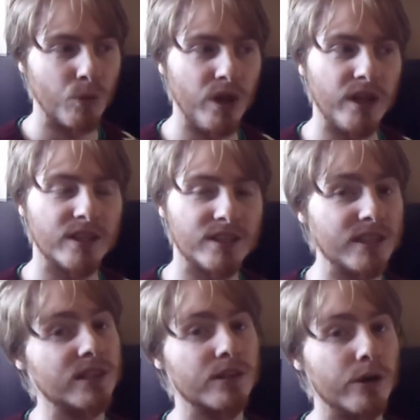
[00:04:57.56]
we
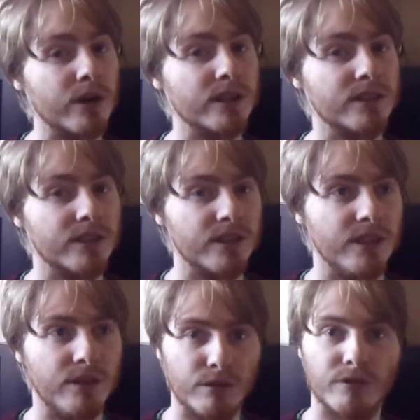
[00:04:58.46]
considered going into
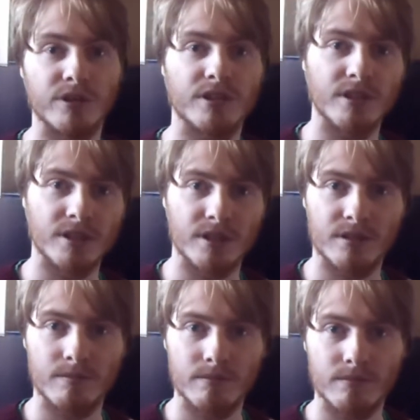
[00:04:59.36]
the
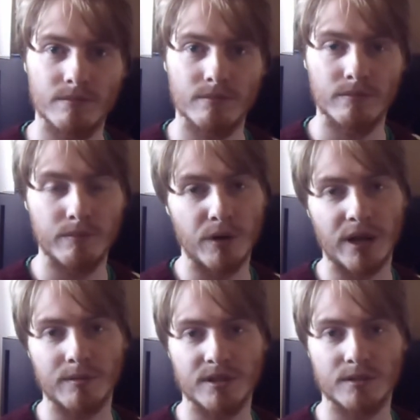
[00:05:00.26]
university's
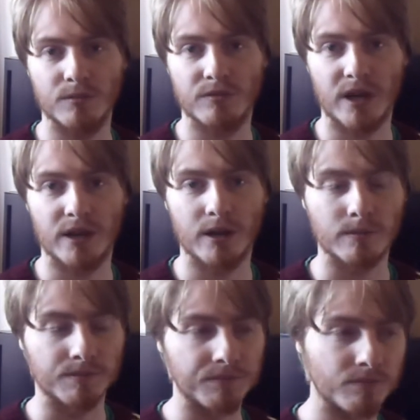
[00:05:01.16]
mocap system with
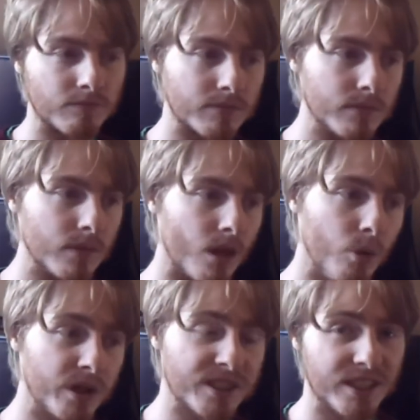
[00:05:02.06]
Vicon.
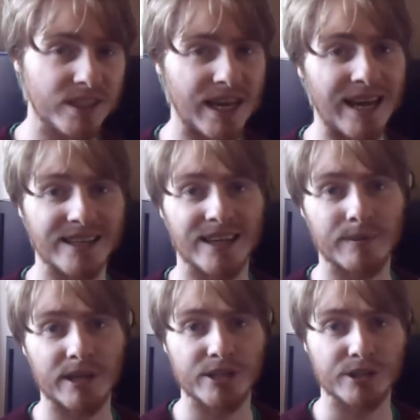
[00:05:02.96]
We considered hand
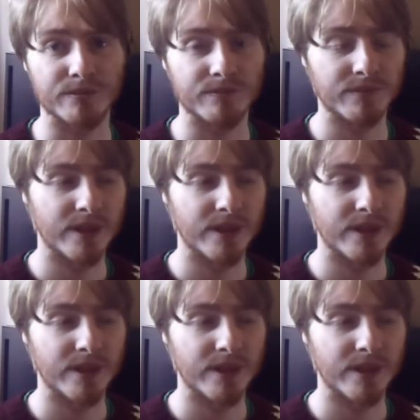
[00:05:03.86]
animation,